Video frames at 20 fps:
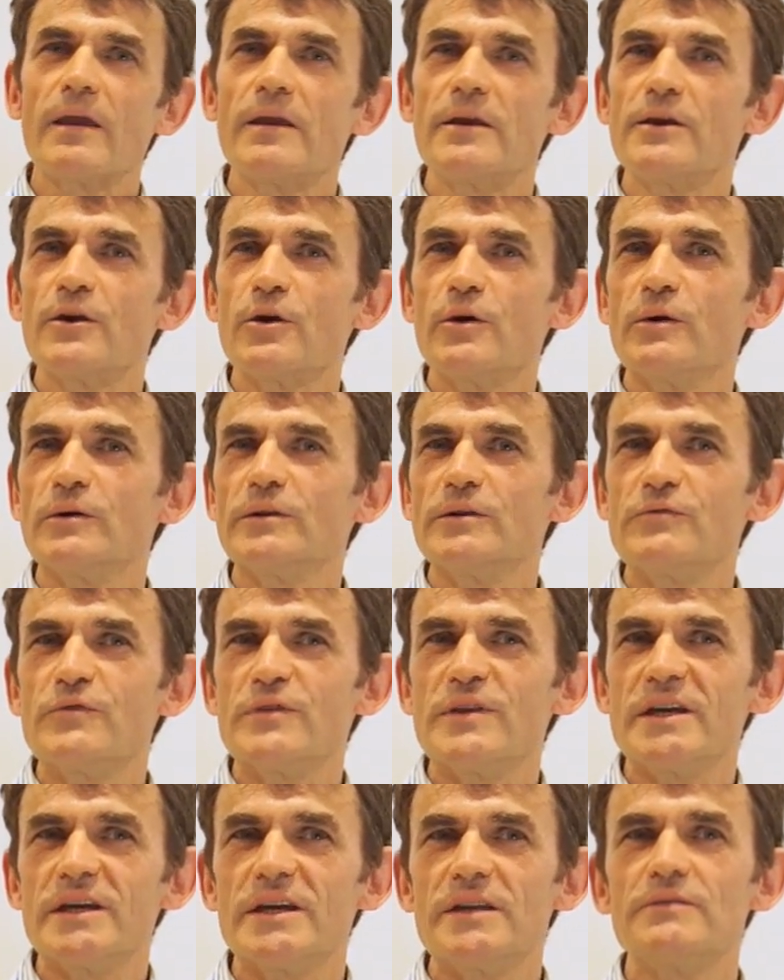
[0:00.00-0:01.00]
you know, all
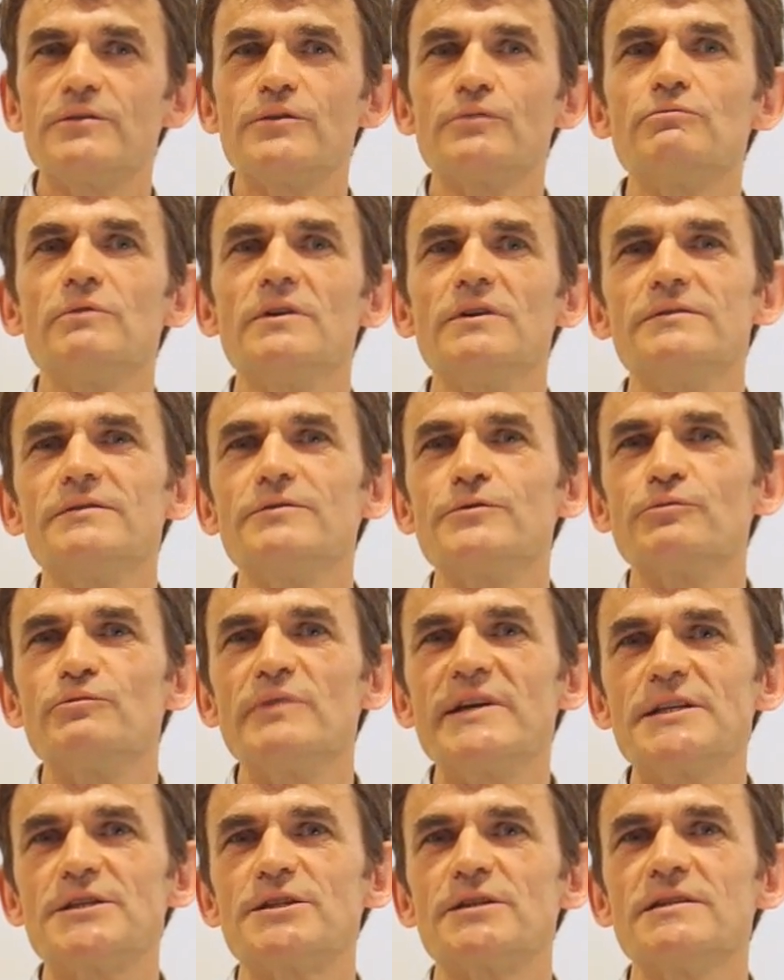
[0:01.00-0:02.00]
of the
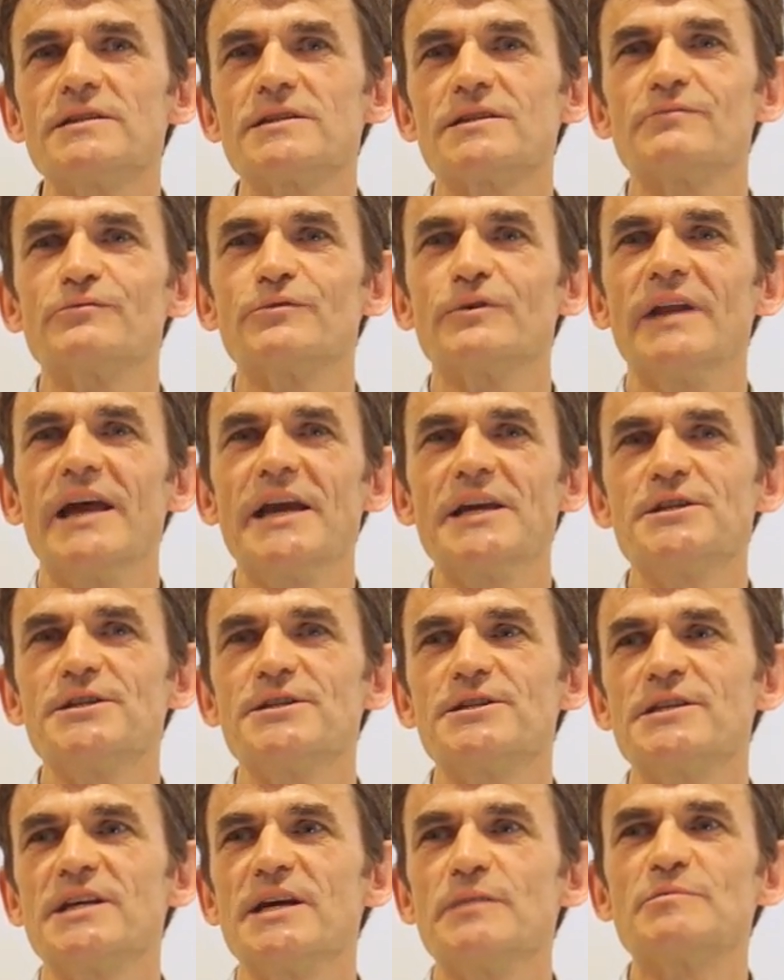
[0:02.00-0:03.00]
richness of
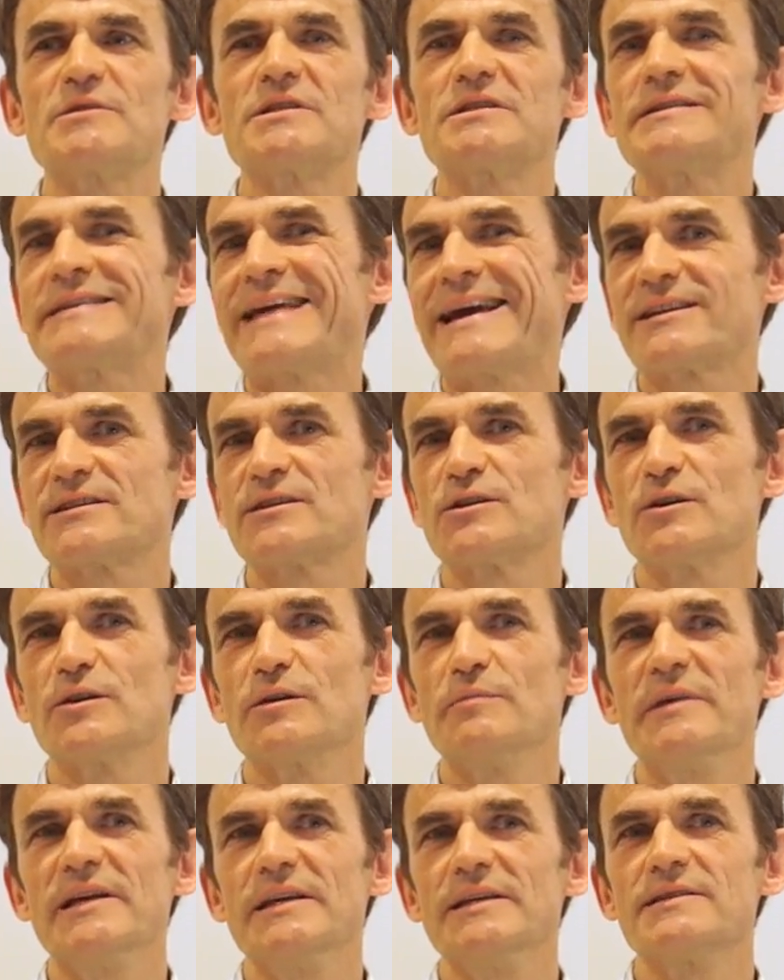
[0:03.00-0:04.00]
relationships,
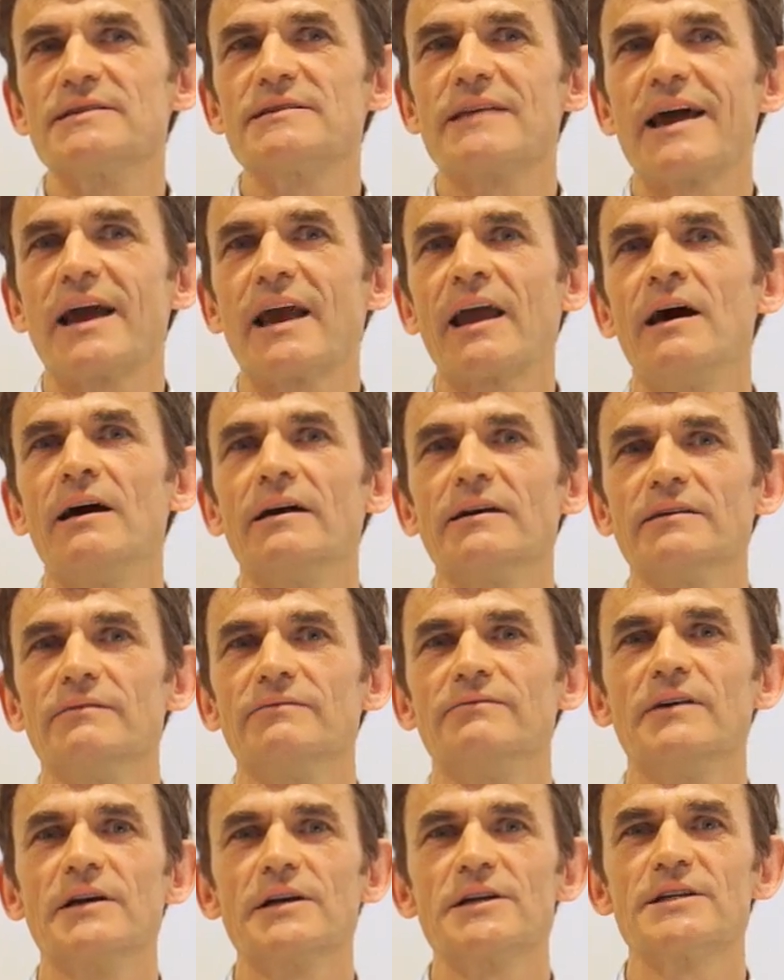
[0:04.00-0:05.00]
taxonomies, that kind
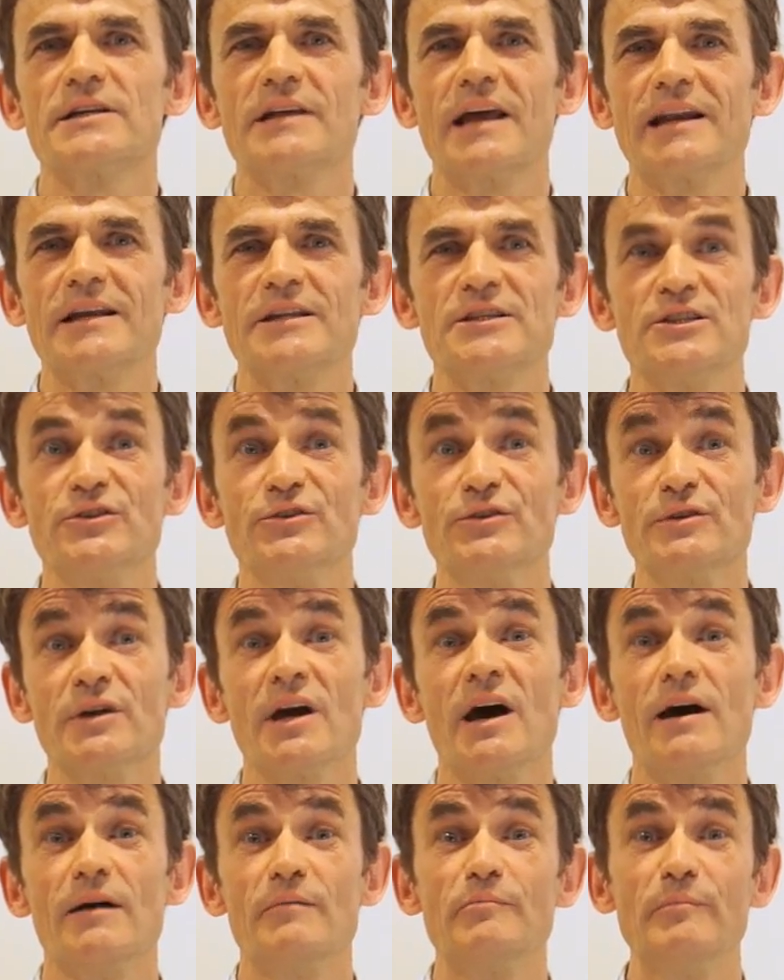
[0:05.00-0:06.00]
of functionality you
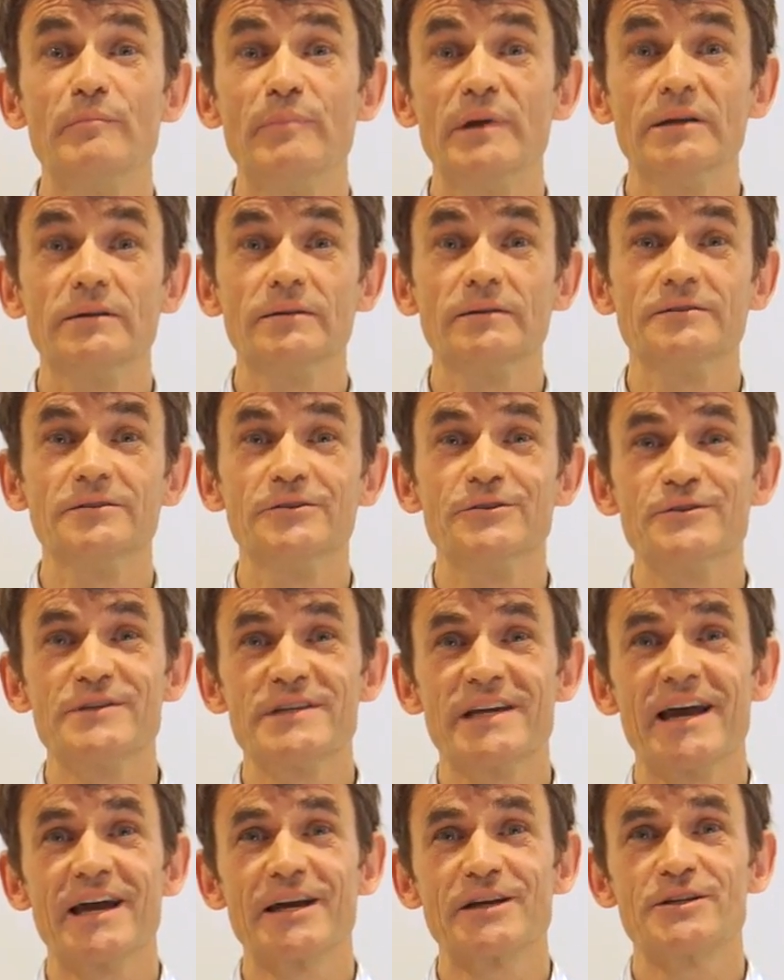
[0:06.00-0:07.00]
can't build
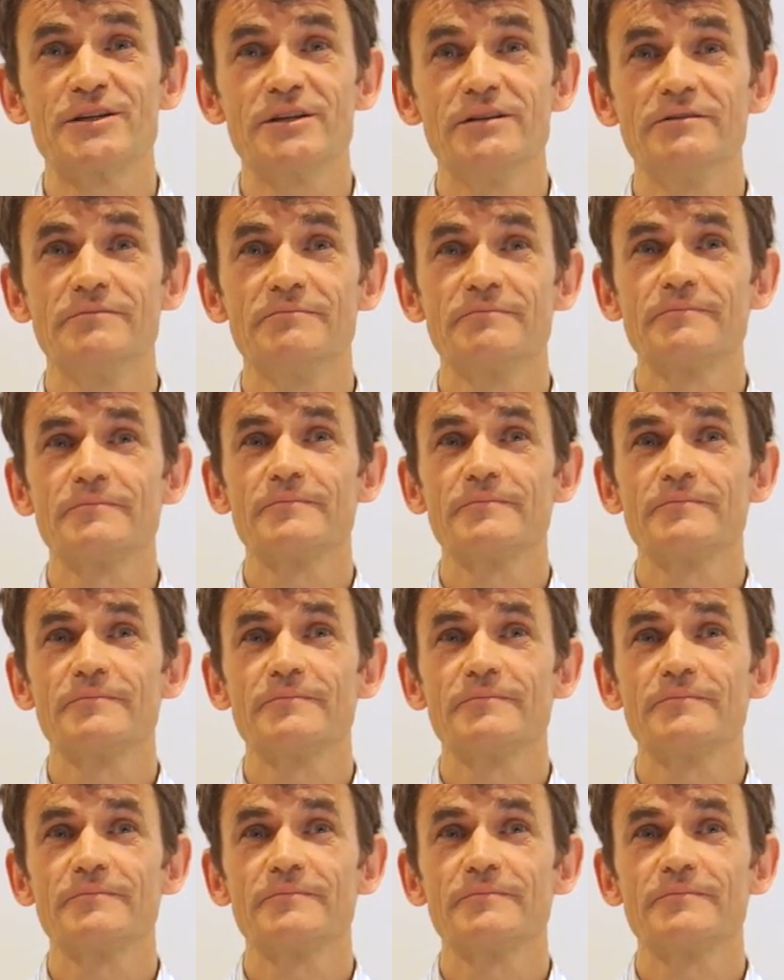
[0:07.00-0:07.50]
using Axure.